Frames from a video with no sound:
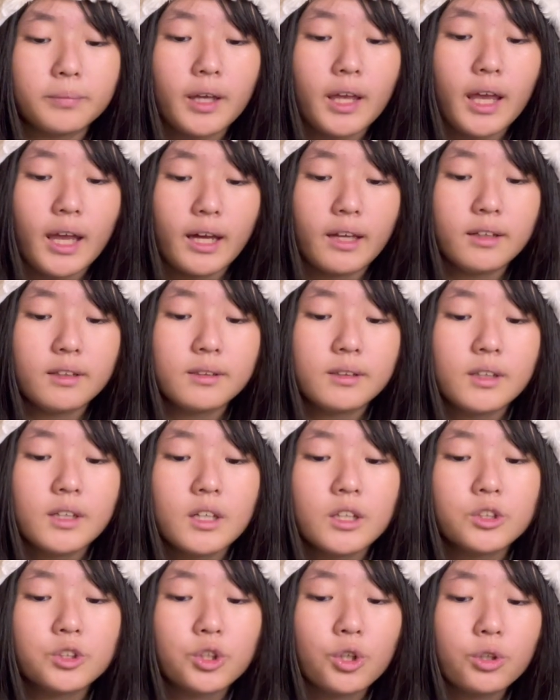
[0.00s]
and
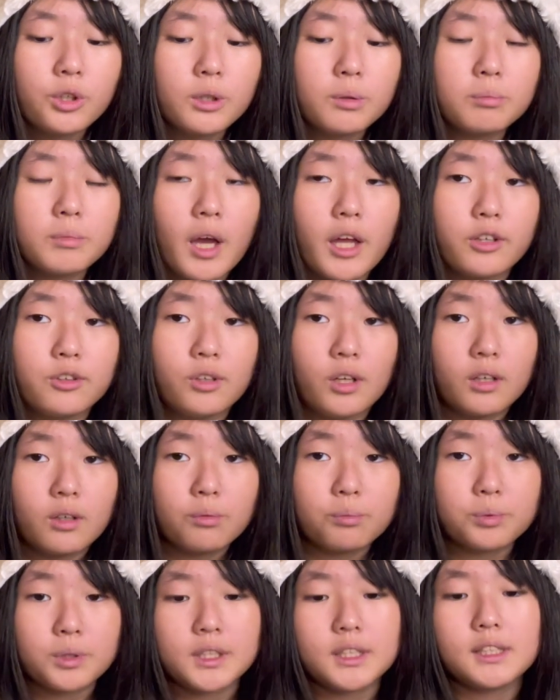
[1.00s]
sodium nitrate,
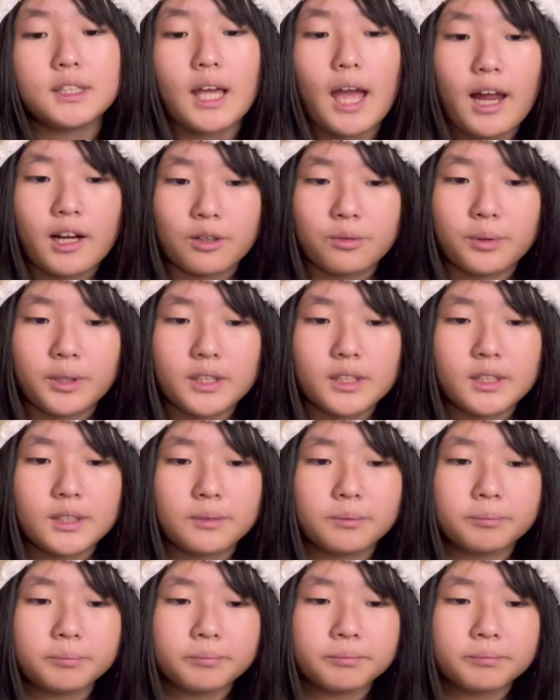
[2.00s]
which is aqueous.